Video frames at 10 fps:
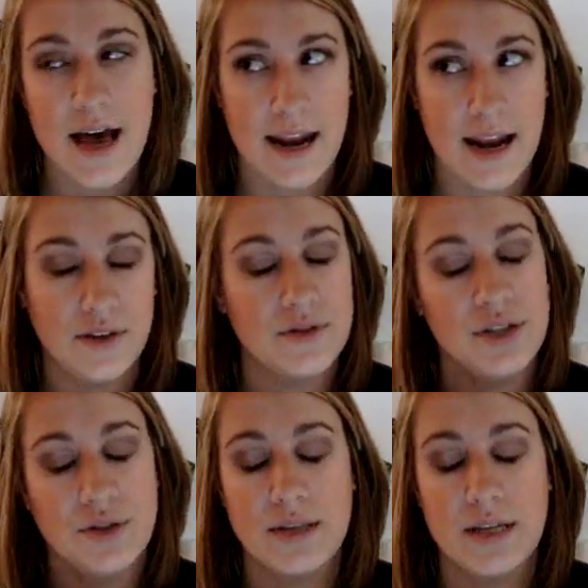And I used
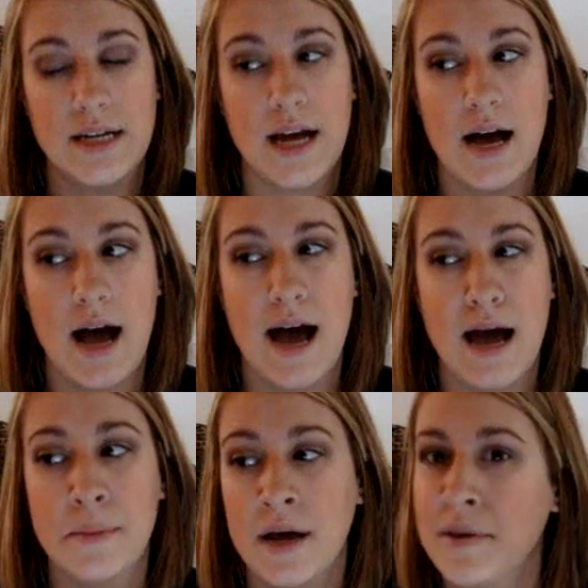to use it.
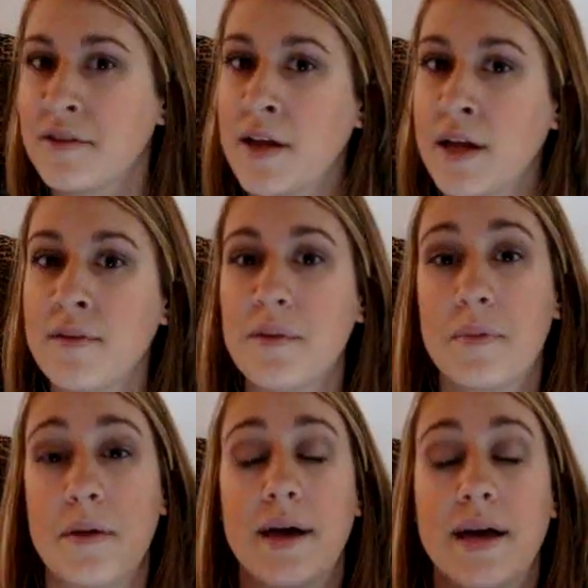I'm not a big fan of it,
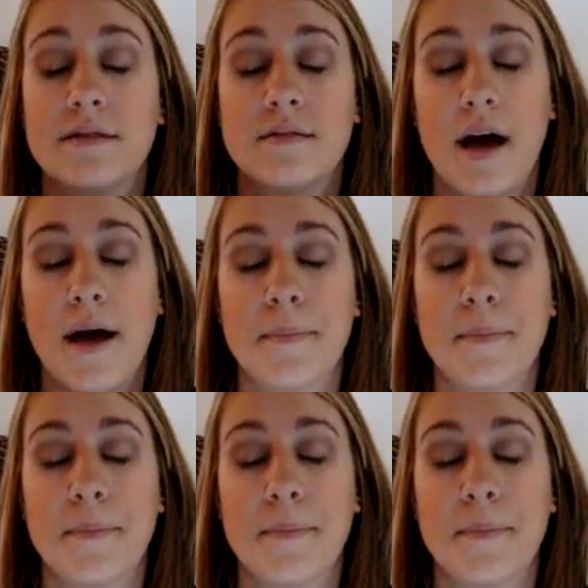but my